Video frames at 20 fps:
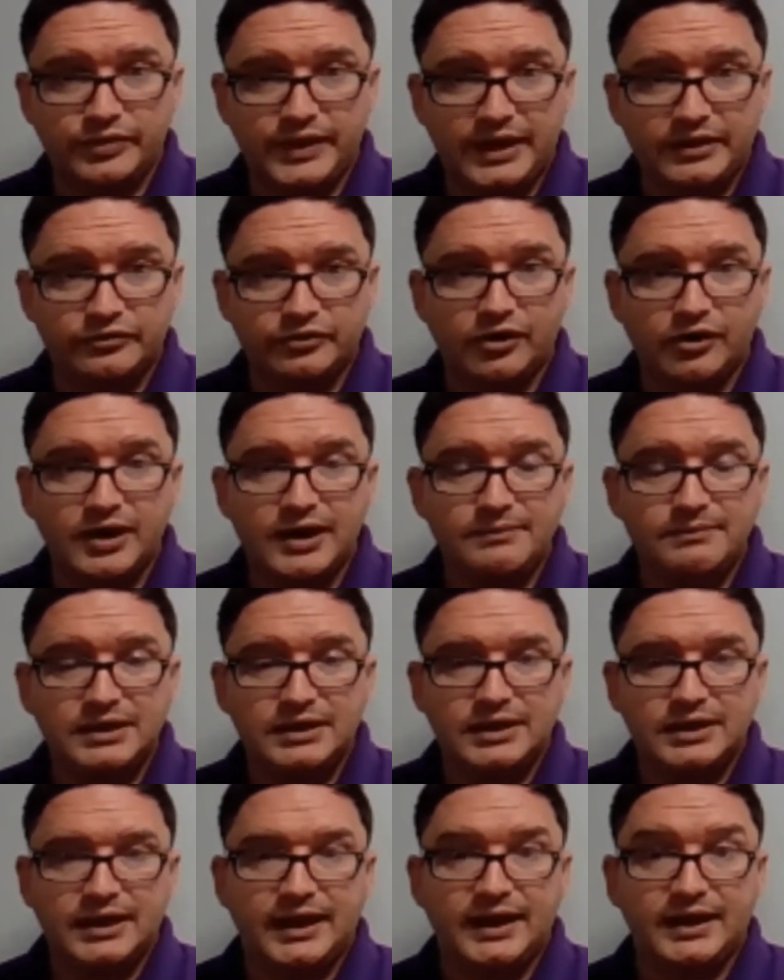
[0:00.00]
that time,
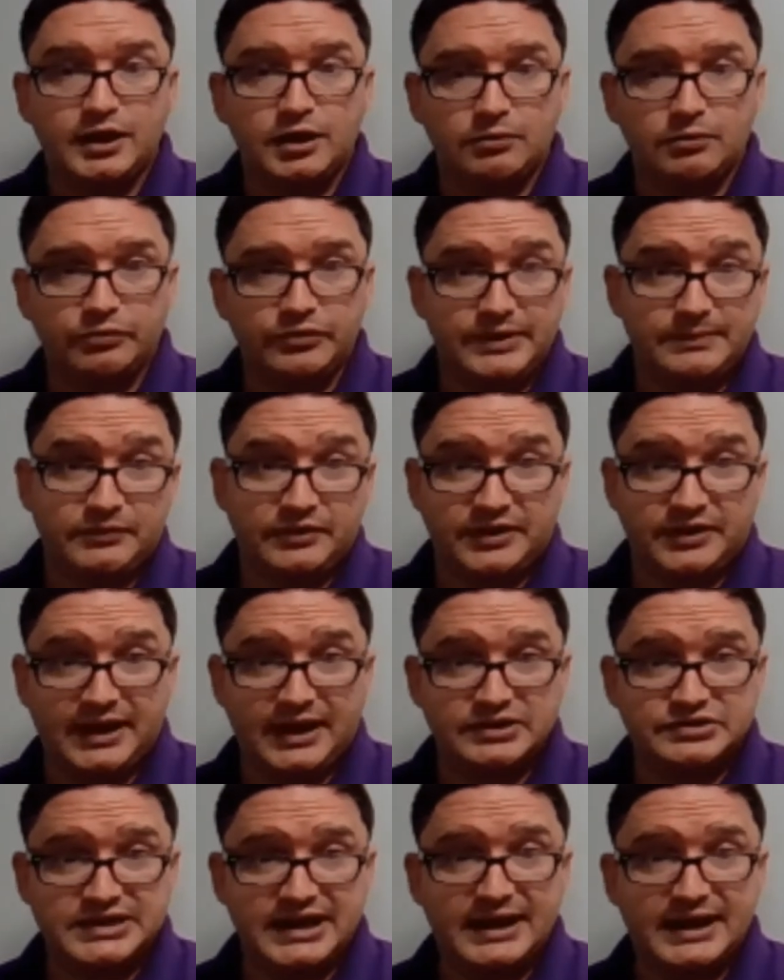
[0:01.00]
and it helps them to
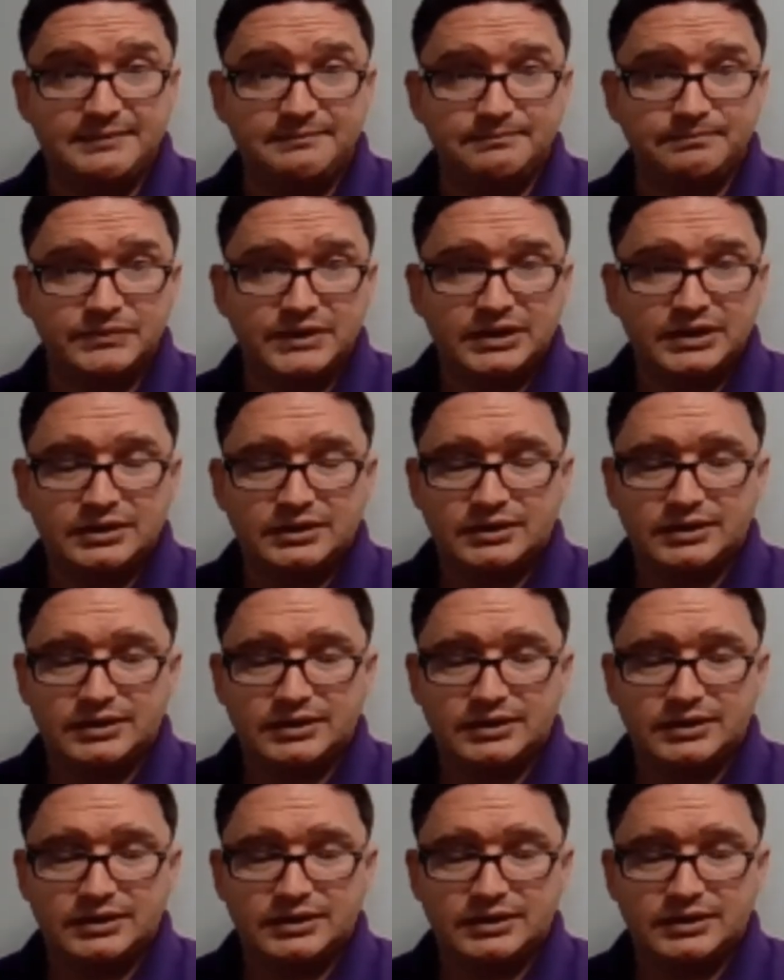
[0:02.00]
catch up,